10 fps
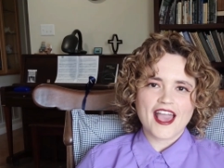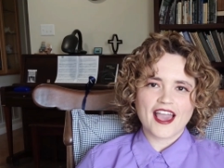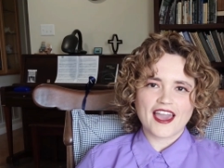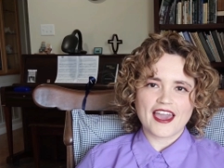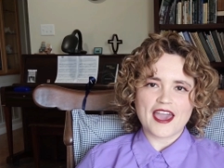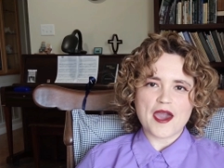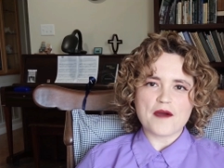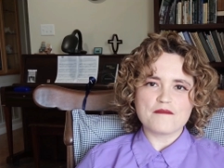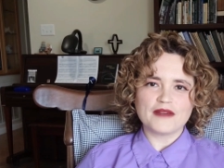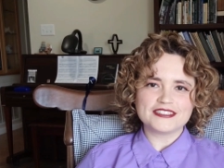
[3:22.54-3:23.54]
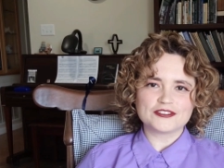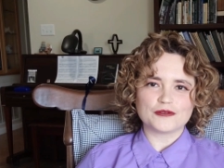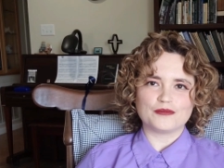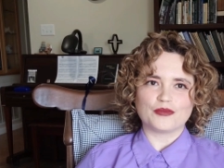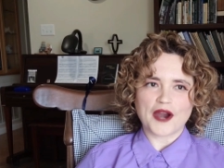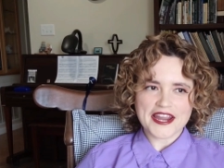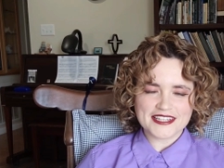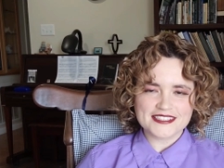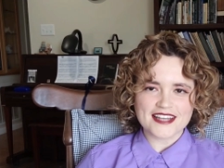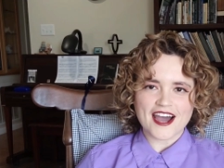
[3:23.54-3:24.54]
a mental
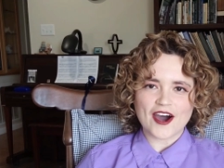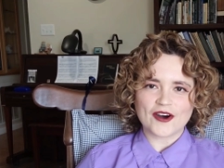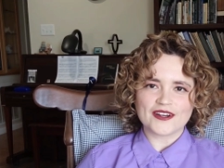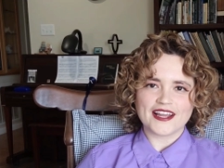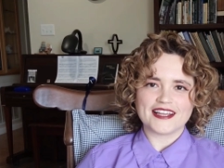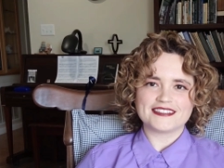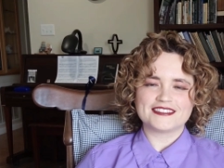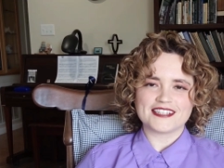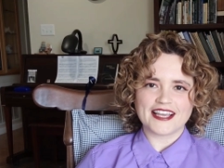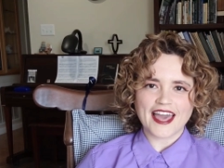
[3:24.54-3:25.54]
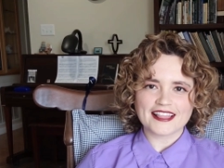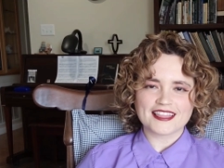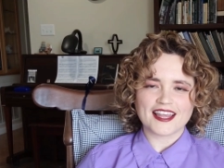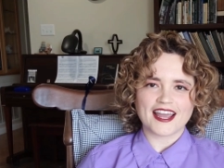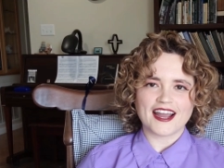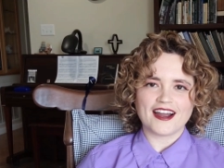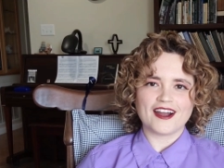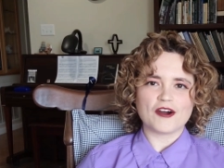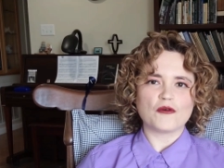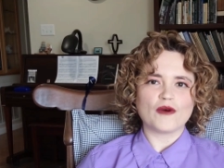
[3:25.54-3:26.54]
breakdown to get
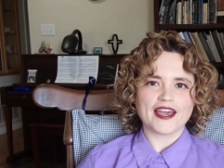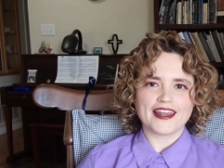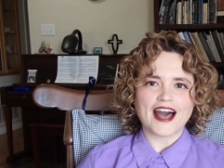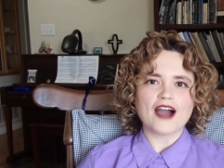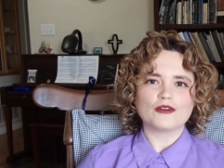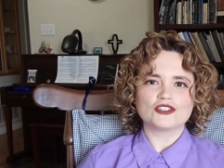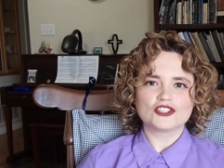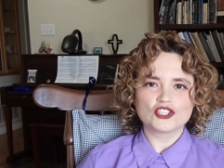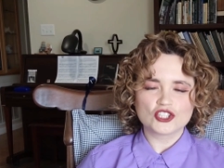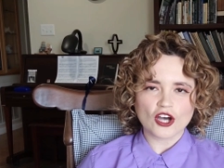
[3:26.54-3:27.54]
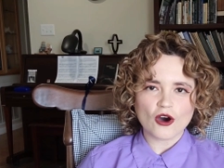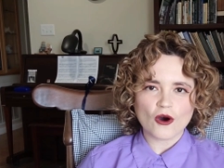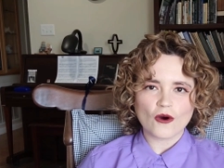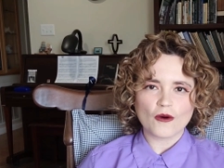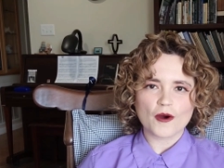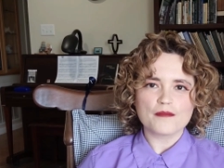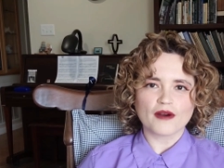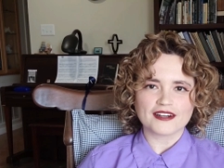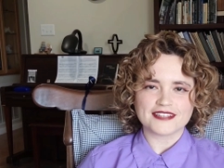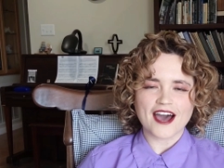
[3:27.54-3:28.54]
there when I was so
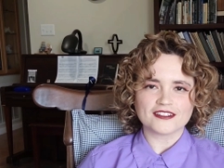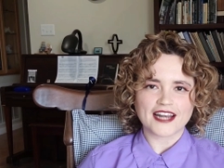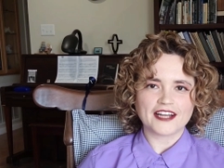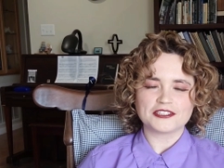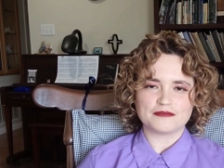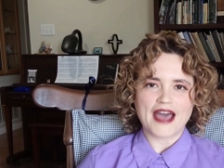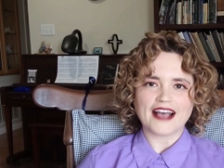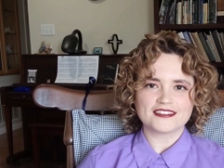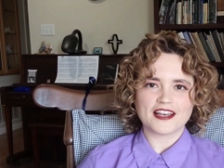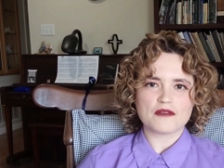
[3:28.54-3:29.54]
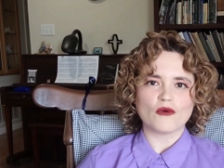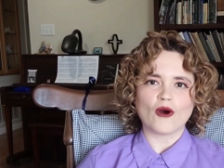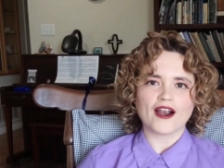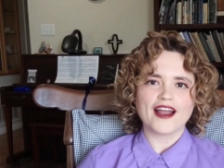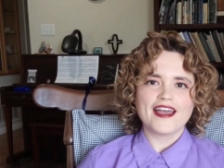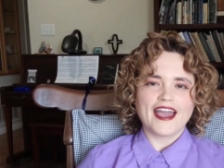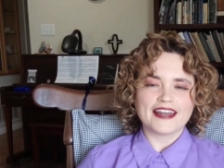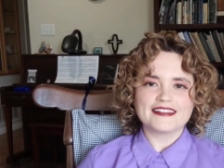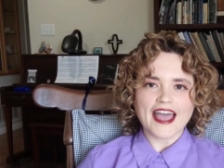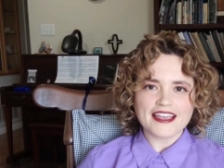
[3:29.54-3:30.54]
burnt out that I couldn't mask anymore.
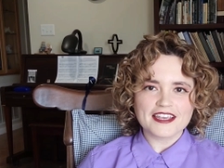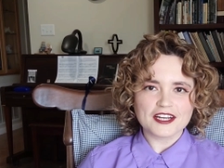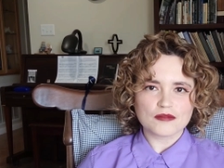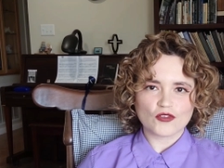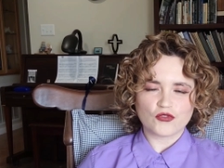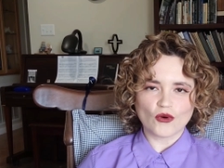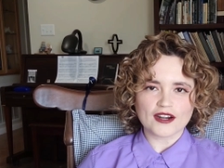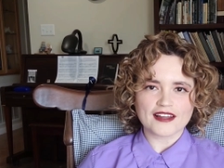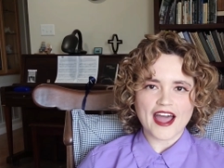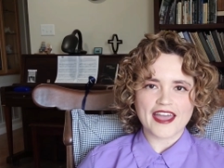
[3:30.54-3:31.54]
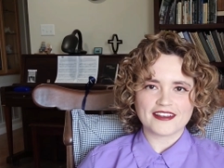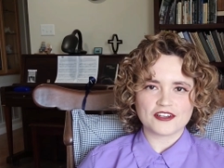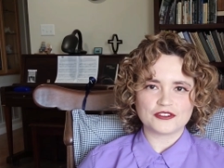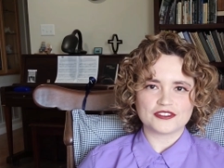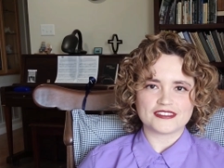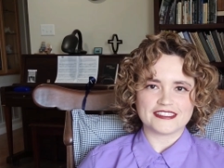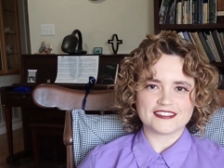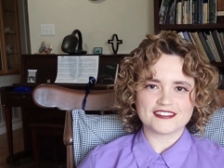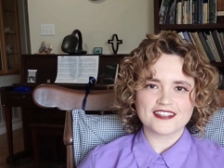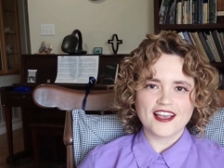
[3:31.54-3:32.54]
And in that year before
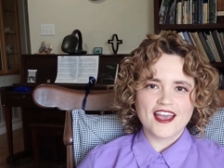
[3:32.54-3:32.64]
diagnosis,